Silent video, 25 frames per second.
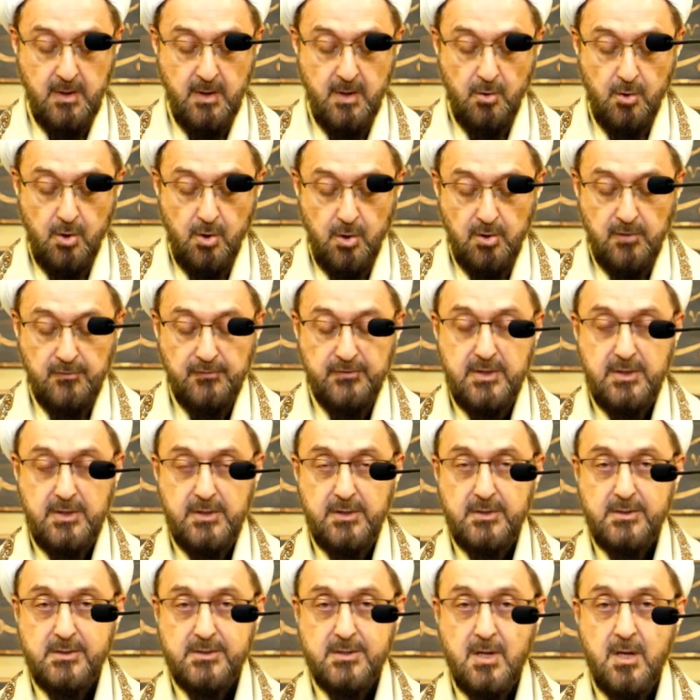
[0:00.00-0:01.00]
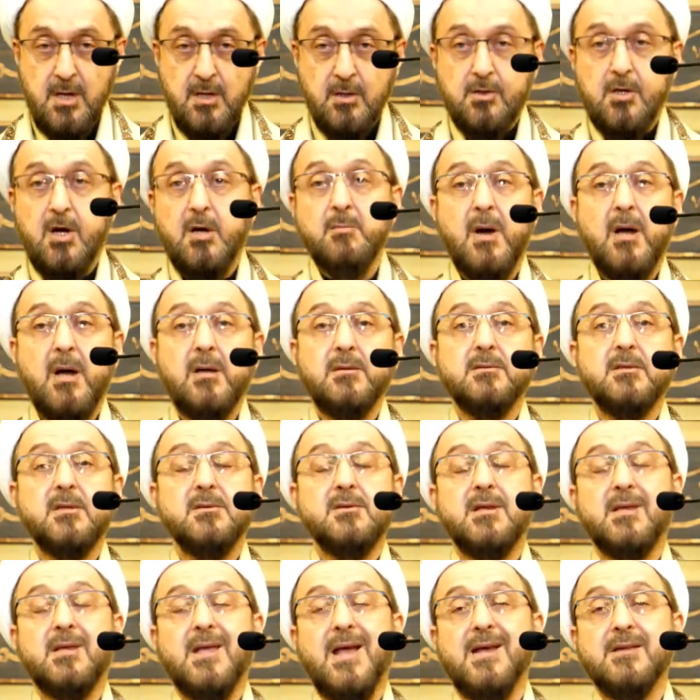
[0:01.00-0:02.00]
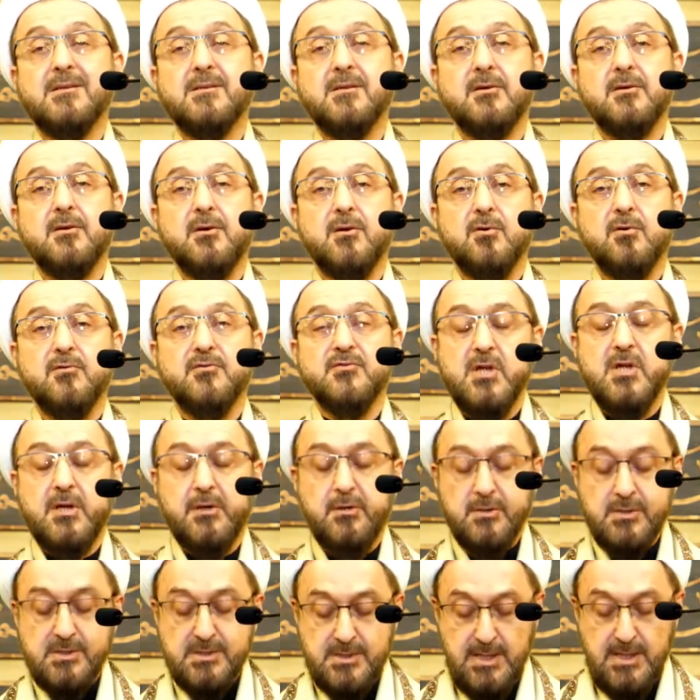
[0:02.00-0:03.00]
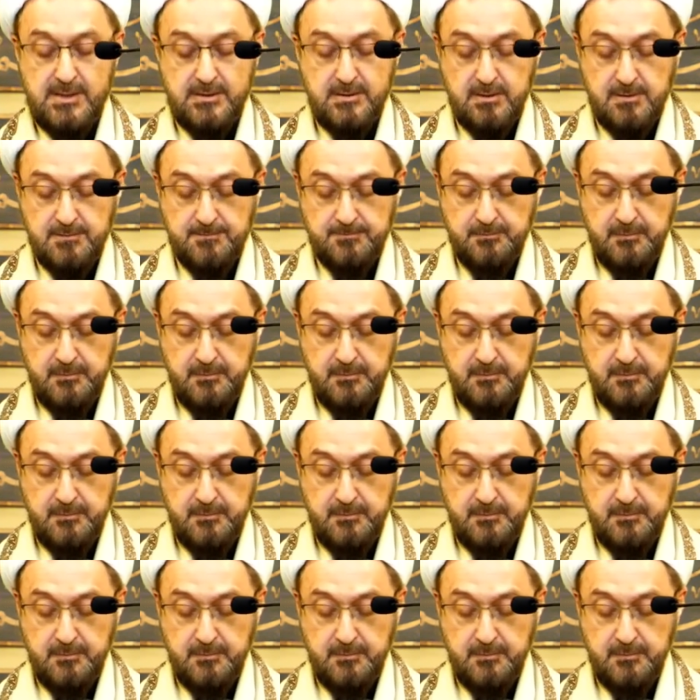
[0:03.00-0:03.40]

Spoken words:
All of these come under the category of Sharh al-Sadr.